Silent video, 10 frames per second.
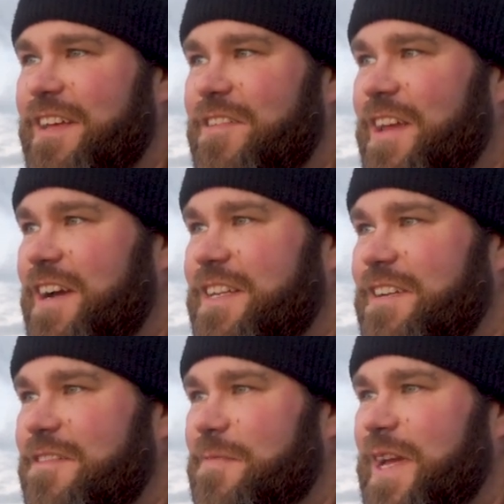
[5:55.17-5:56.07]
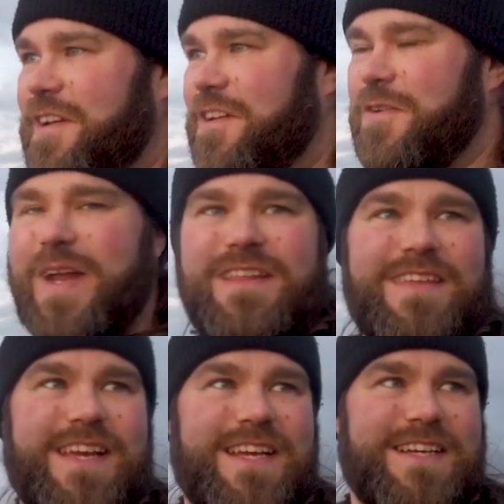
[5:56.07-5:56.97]
you know, the idea of being able to do
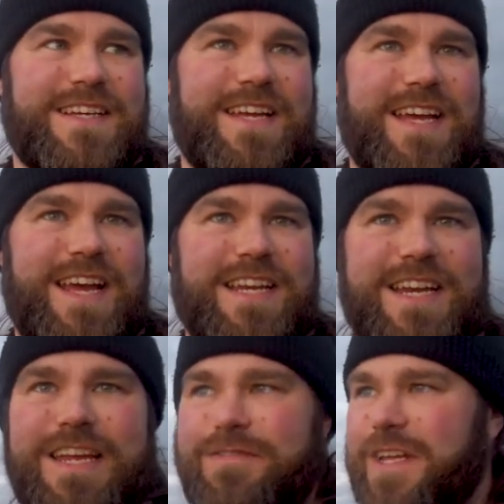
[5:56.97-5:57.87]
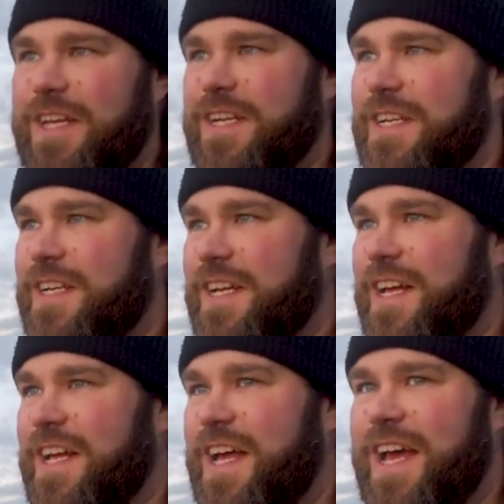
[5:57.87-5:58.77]
anything in an evening
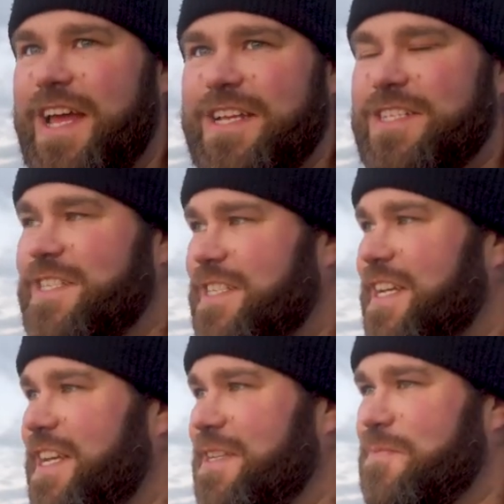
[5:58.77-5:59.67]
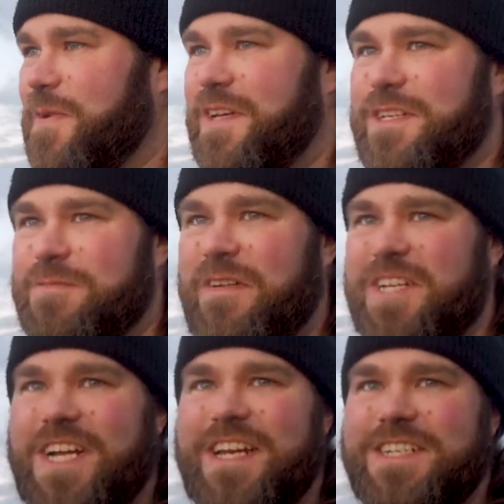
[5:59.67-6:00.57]
is it's it's
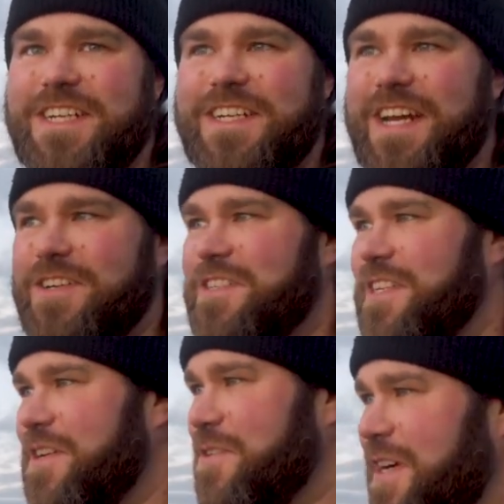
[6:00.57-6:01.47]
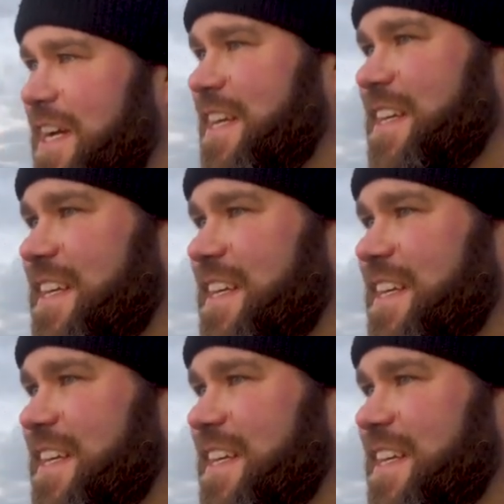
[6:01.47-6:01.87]
very challenging now. So